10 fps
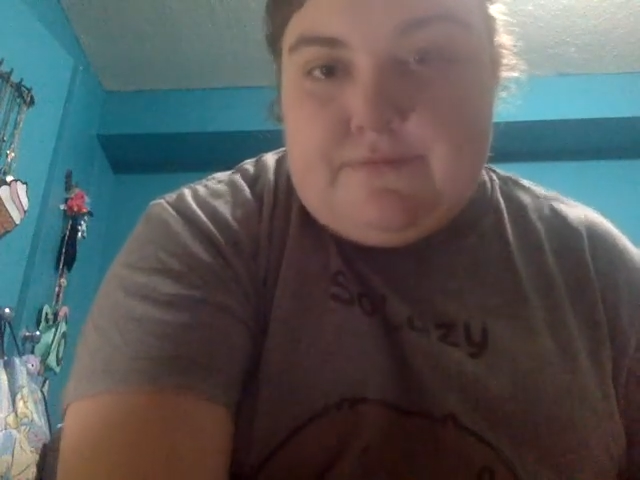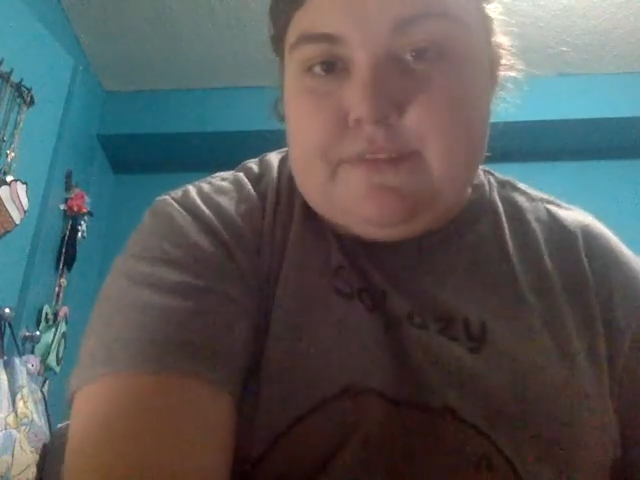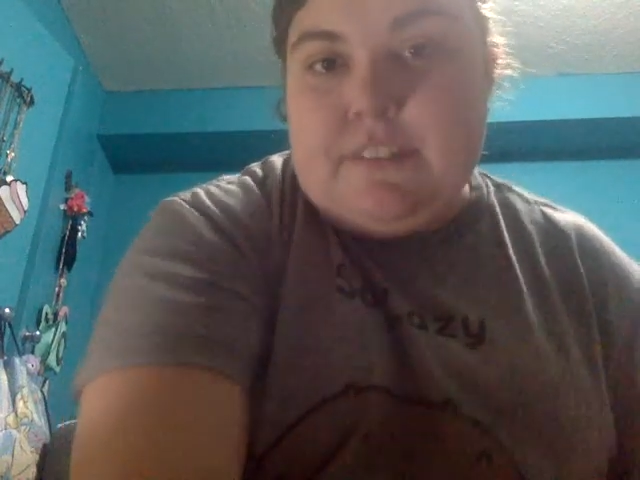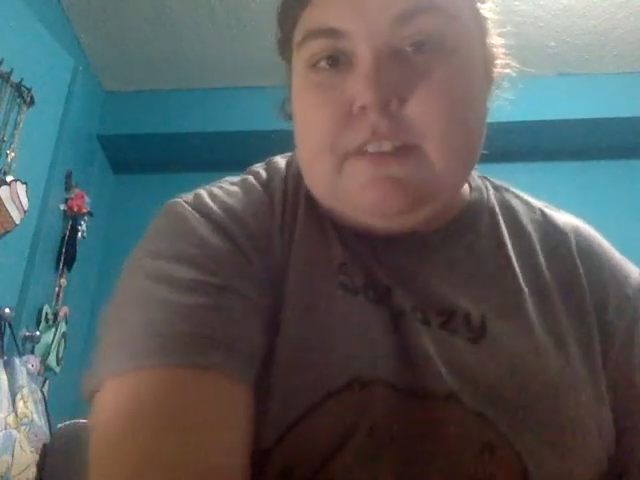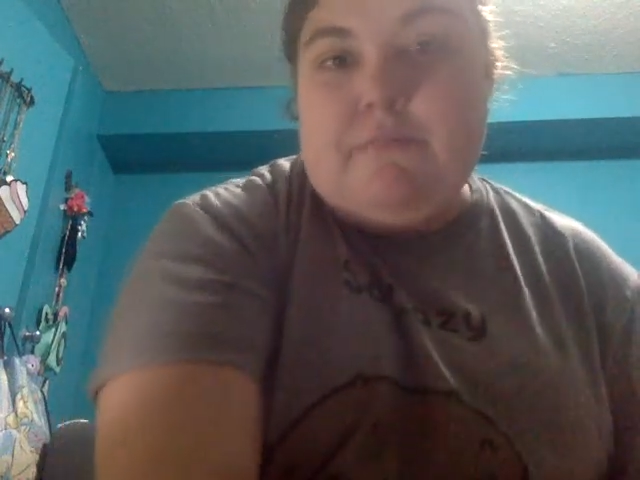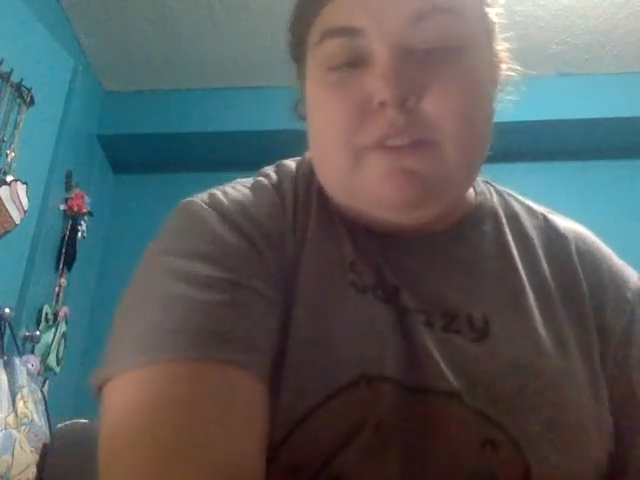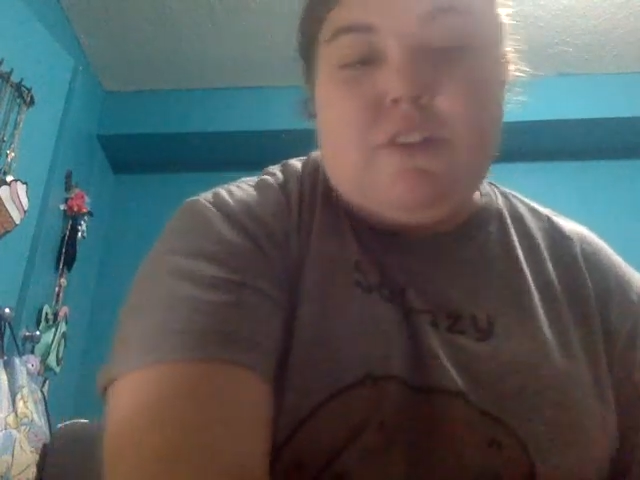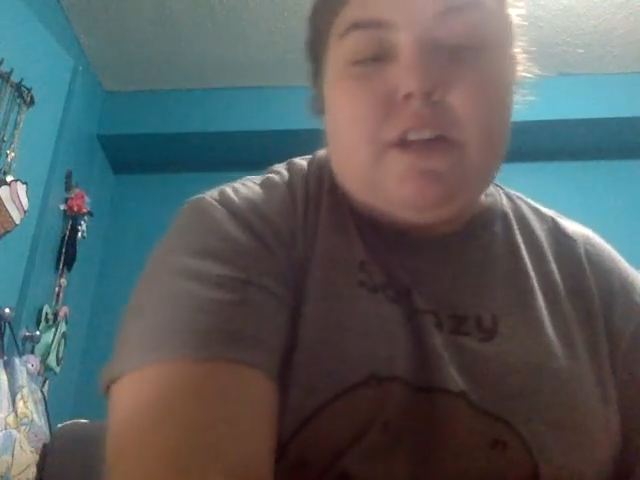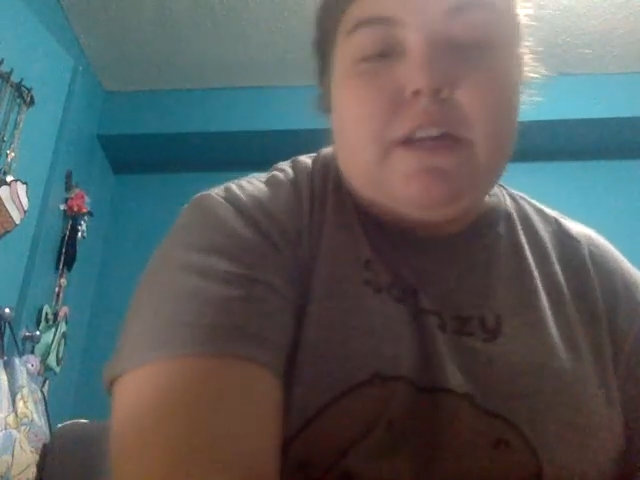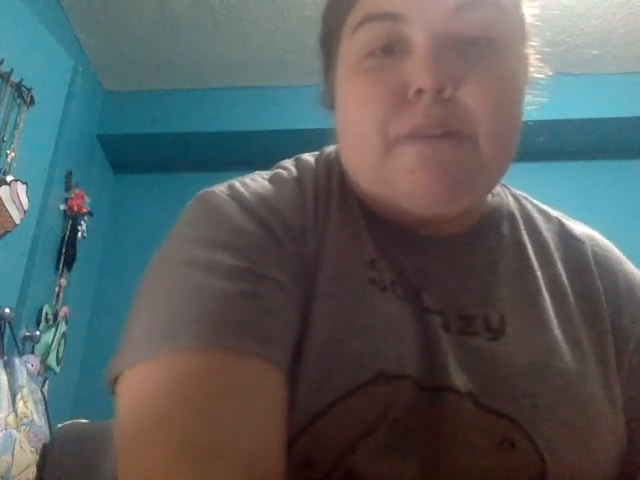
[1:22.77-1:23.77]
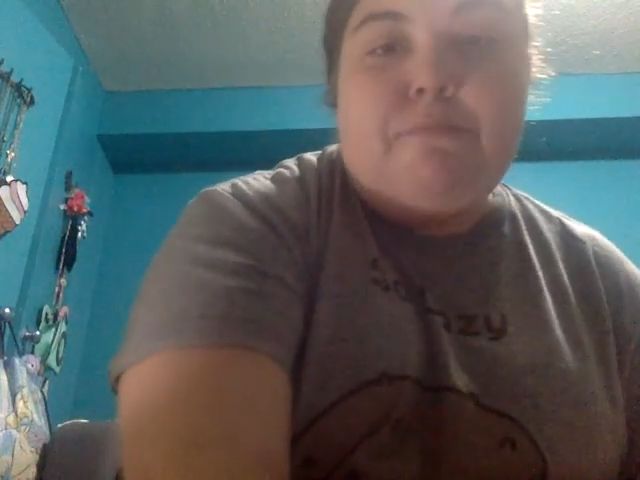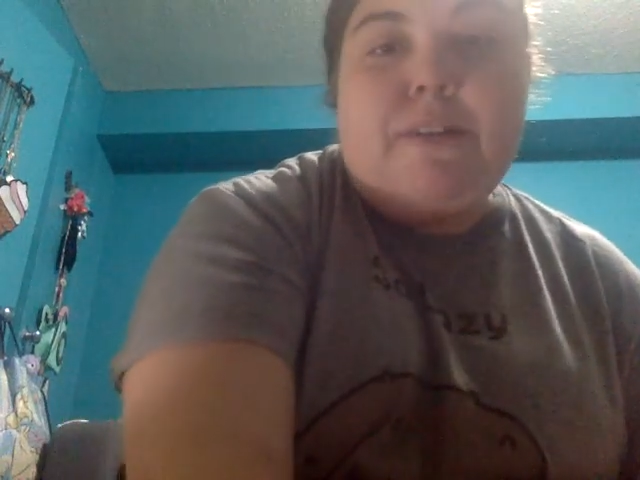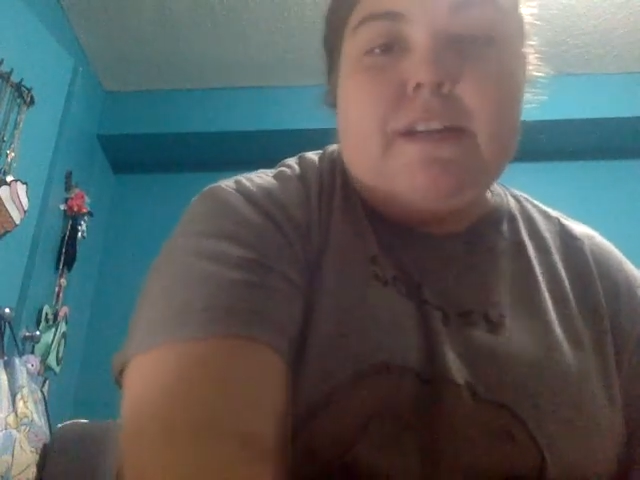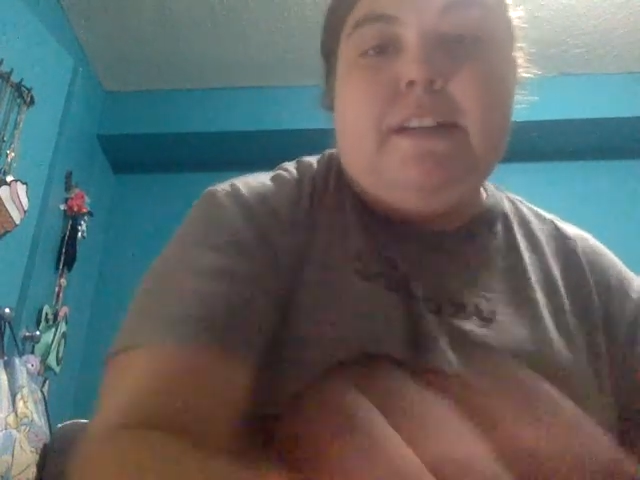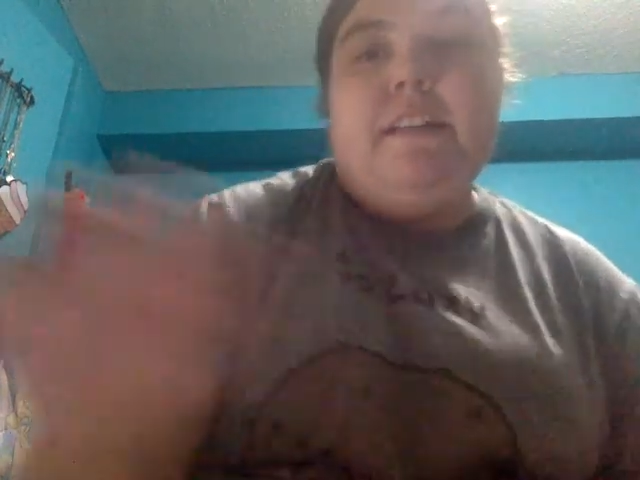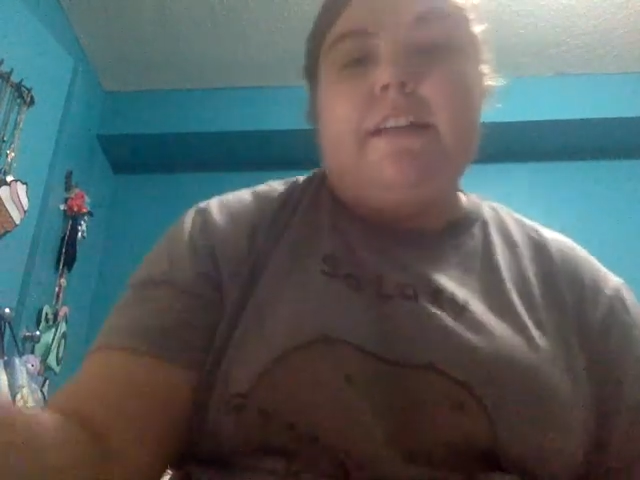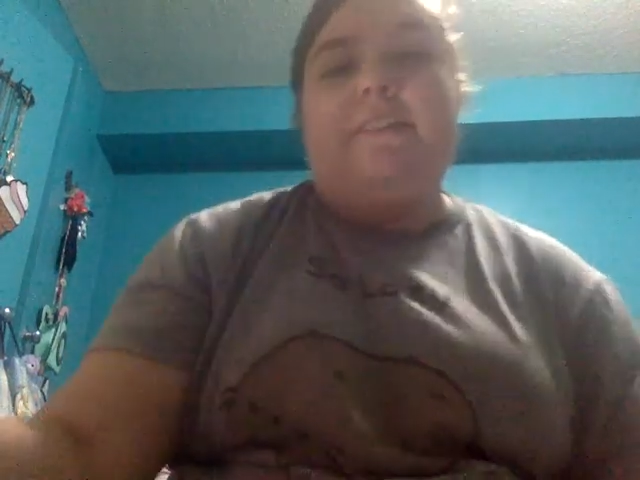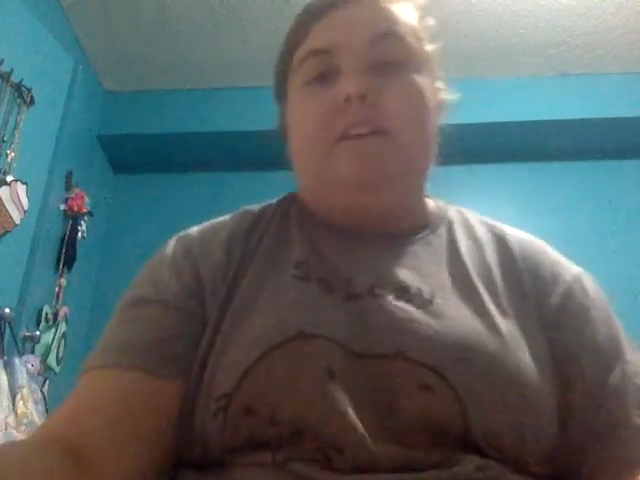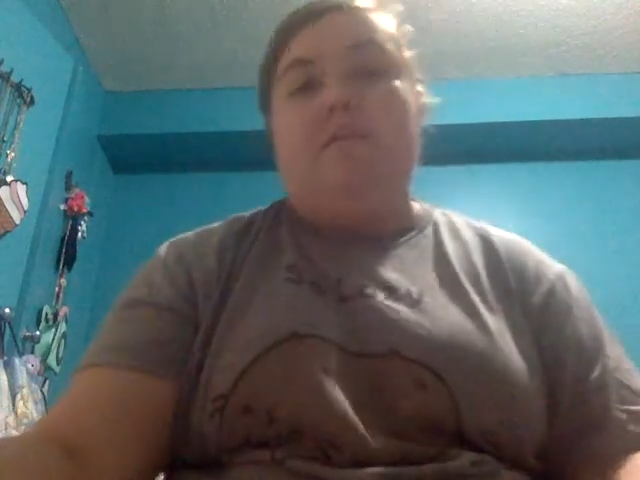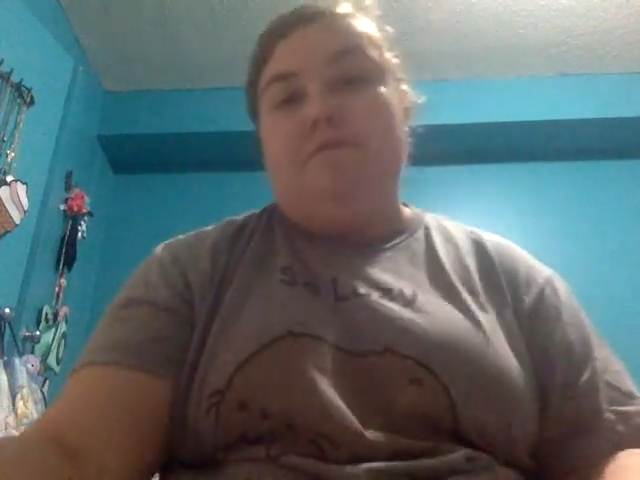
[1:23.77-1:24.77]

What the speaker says: Let me try to write it. There we go.